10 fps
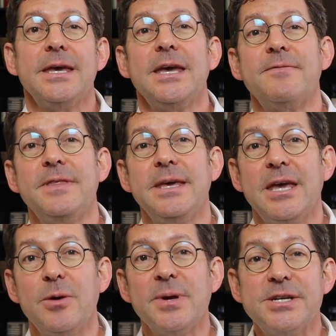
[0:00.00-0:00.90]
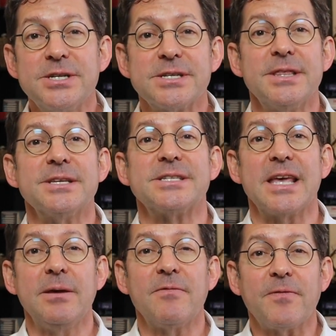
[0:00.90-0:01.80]
If the image is in the
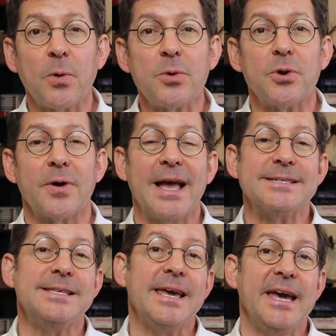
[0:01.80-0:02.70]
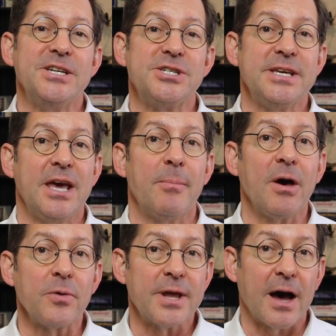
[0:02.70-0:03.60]
same folder as the
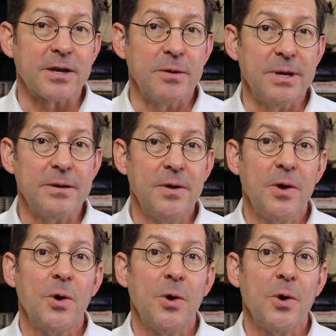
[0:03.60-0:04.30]
HTML document,